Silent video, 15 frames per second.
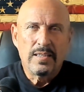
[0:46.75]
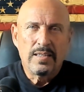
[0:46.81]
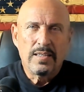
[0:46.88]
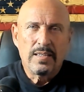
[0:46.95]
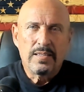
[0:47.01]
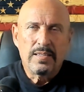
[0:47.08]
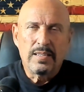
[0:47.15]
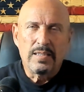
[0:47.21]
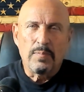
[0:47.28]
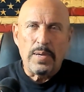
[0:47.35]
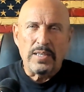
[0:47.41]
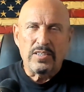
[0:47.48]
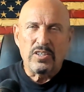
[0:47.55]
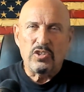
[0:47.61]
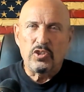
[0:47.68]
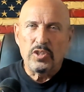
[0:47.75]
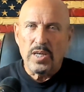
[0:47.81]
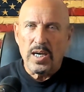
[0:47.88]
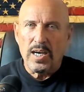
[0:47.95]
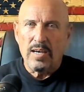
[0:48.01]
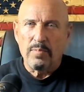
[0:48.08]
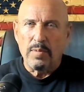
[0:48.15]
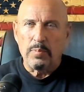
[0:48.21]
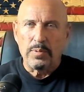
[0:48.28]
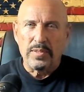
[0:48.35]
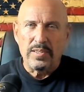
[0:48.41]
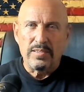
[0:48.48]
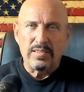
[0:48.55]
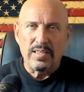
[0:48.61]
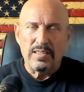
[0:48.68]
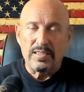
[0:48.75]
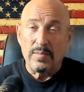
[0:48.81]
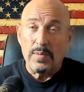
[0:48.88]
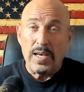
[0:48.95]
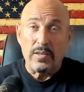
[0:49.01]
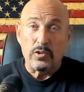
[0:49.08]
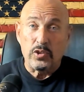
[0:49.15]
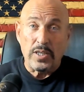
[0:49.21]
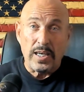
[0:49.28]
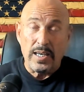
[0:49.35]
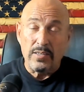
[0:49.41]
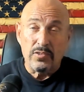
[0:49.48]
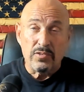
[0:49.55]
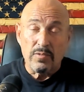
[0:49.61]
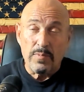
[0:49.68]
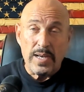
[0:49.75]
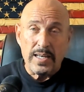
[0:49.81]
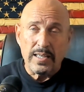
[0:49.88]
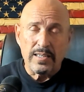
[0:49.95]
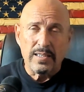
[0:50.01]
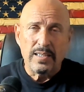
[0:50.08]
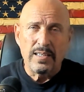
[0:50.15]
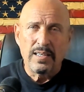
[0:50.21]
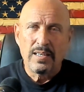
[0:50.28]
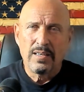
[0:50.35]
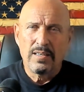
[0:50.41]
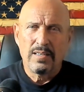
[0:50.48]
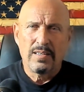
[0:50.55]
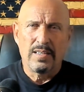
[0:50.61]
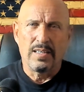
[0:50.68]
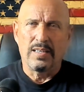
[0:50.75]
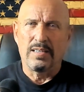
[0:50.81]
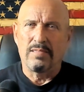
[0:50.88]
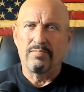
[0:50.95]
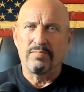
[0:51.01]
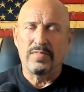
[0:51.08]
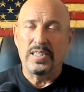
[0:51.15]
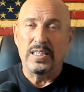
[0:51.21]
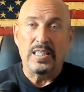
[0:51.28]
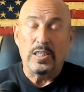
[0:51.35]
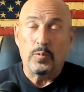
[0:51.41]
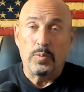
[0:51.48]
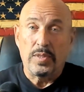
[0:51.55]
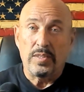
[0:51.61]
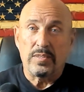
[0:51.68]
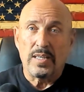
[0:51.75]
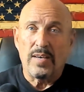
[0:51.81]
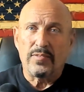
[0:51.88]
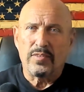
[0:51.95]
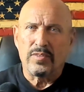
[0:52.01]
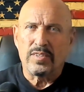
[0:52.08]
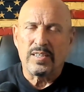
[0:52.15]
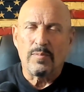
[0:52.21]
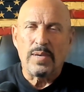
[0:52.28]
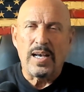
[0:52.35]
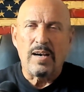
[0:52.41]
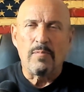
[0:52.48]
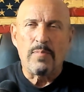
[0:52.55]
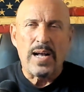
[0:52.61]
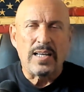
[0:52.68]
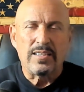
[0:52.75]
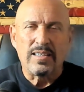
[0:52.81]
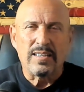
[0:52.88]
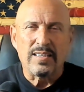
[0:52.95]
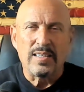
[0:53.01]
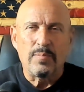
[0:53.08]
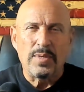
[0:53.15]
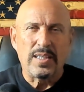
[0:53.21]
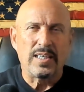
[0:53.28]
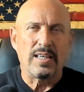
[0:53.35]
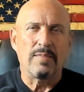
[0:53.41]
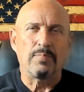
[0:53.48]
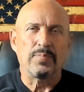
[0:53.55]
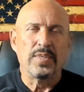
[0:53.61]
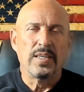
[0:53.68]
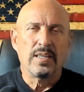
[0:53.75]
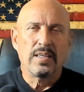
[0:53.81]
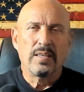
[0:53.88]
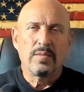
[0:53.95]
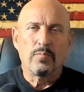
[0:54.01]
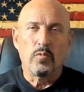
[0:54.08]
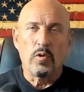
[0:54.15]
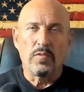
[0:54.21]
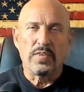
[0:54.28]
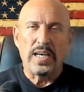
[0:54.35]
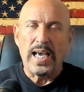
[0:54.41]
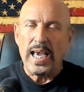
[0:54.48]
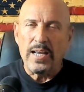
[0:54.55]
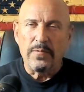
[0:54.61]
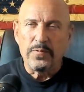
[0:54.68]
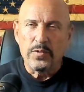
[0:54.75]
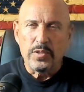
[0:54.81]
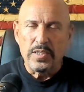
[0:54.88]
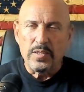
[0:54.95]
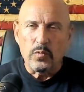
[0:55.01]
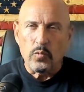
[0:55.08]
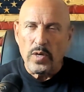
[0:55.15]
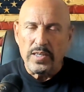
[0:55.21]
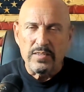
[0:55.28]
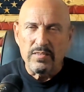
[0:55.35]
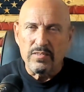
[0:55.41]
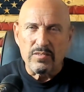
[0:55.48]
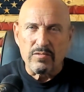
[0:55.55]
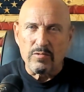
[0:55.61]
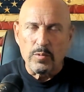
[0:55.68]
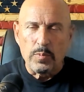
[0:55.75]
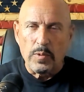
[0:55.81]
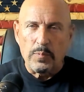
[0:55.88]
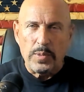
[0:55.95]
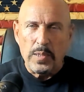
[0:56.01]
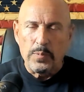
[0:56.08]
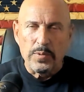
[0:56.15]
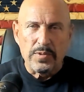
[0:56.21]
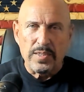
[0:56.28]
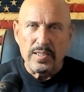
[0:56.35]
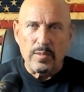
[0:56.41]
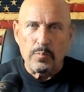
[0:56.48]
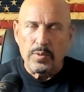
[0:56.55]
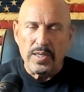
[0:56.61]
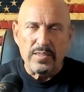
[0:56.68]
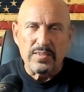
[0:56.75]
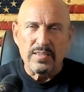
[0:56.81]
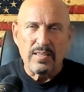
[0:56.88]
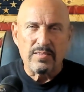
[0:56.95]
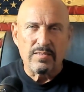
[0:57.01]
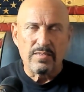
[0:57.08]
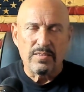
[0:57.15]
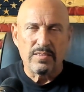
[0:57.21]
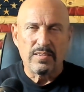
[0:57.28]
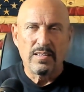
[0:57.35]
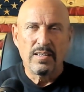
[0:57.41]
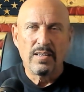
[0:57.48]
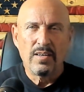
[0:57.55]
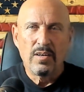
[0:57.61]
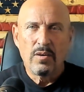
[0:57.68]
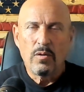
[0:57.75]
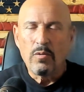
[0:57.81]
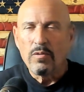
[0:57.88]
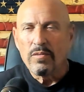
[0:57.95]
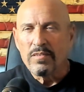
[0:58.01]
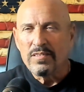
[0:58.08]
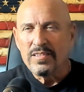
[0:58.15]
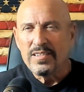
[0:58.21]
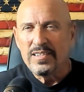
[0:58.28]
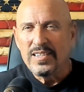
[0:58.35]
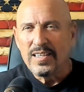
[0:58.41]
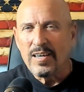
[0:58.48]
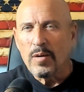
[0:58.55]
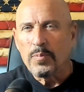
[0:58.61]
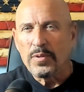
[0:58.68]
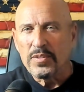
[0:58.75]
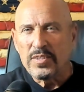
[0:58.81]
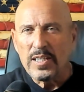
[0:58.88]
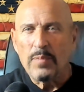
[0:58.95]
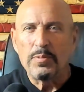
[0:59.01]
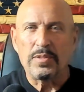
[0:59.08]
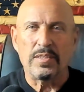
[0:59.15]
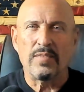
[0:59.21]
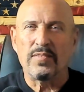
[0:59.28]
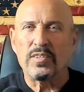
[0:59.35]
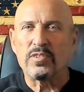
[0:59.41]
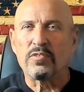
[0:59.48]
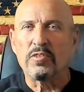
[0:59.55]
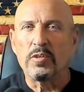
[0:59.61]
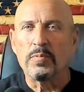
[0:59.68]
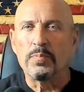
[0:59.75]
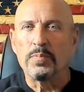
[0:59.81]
Did the basic job of policing somehow change dramatically? Did these police officers somehow magically become more of a hateful and racist group of people than their predecessors? Or did our perception of this group